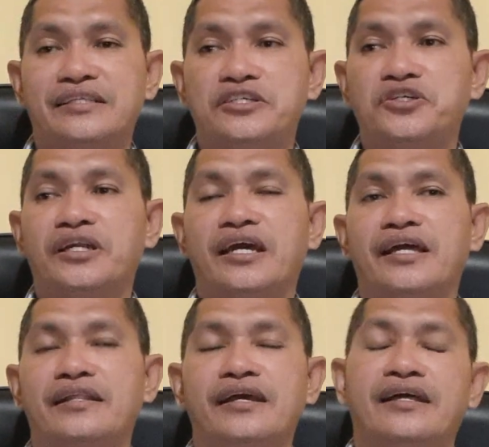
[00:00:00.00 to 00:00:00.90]
the teacher,
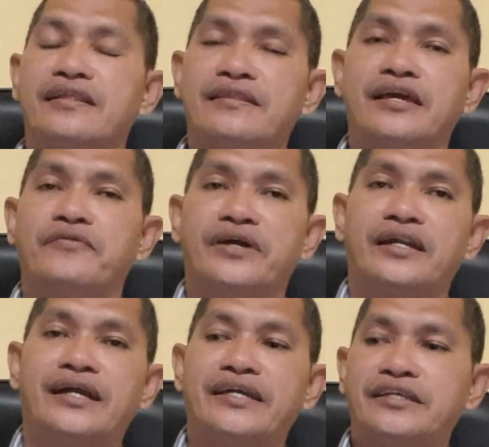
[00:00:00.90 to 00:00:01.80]
and they were
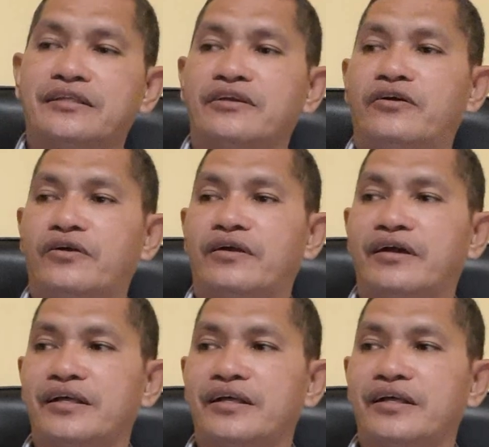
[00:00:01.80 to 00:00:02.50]
guided or